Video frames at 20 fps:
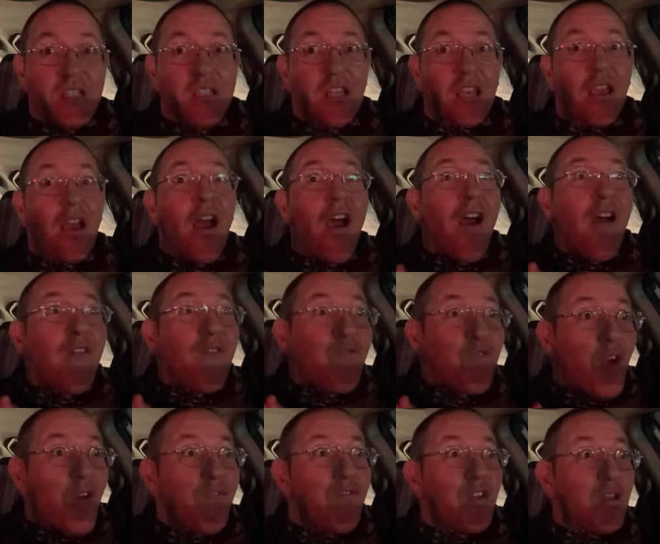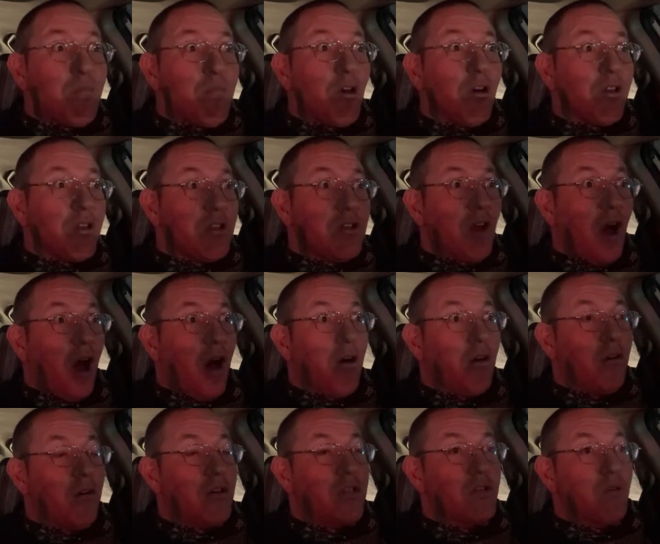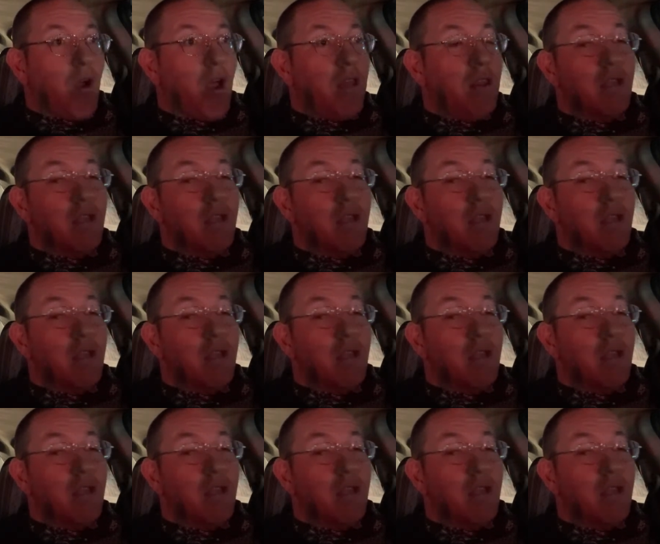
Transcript: like $50 million, right?